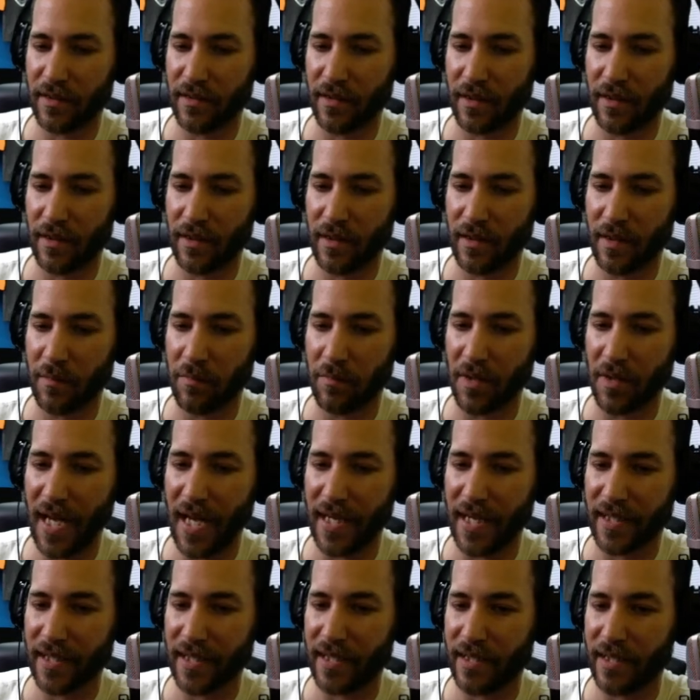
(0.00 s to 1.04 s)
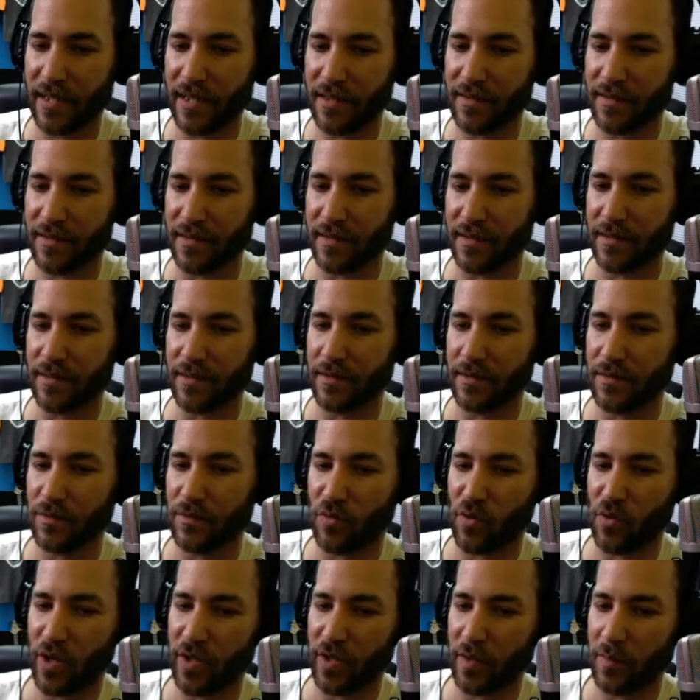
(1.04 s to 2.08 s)
the the Black Keys and
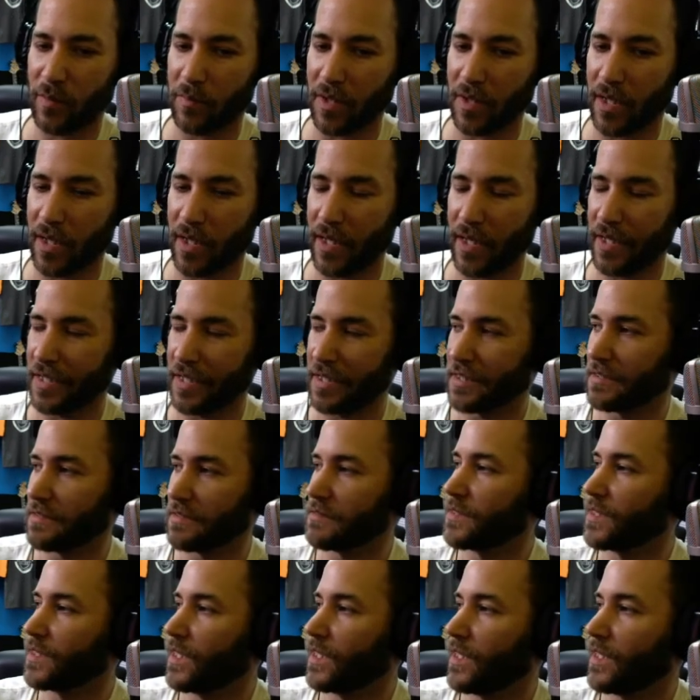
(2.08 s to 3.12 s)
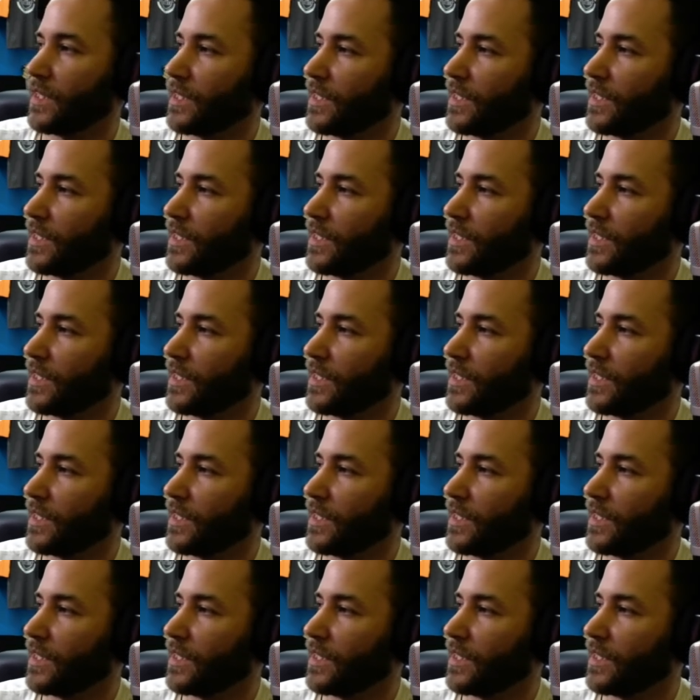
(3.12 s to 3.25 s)
mm-hmm. Royal Blood and. Yeah.